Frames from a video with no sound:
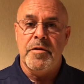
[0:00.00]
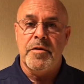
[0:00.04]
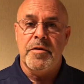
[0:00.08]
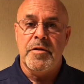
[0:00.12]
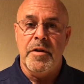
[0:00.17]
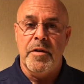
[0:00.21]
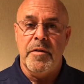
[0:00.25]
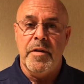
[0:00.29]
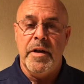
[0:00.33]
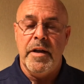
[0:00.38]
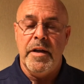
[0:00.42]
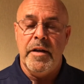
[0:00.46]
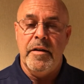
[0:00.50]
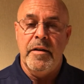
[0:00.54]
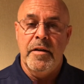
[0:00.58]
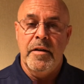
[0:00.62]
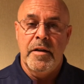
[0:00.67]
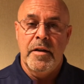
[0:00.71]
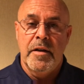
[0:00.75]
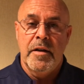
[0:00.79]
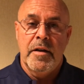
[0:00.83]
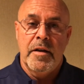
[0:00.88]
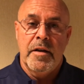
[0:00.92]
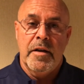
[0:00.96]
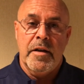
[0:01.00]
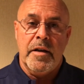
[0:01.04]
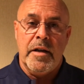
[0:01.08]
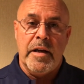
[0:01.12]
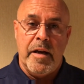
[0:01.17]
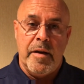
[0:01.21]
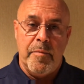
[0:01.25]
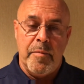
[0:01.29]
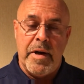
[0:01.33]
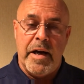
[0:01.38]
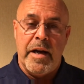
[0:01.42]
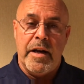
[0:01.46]
So he
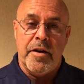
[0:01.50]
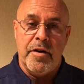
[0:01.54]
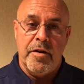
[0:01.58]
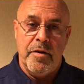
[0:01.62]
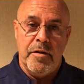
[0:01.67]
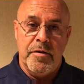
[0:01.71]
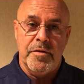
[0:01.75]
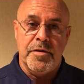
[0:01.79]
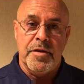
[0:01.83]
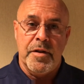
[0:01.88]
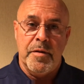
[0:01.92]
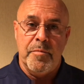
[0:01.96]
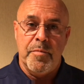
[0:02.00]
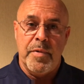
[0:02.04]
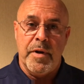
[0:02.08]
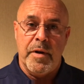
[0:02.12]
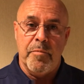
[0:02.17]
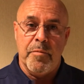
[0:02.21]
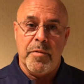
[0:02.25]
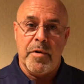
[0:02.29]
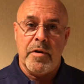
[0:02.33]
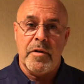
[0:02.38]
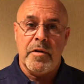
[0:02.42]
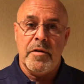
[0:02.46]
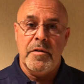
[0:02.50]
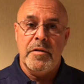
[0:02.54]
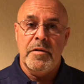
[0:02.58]
came out of UNC Pembroke,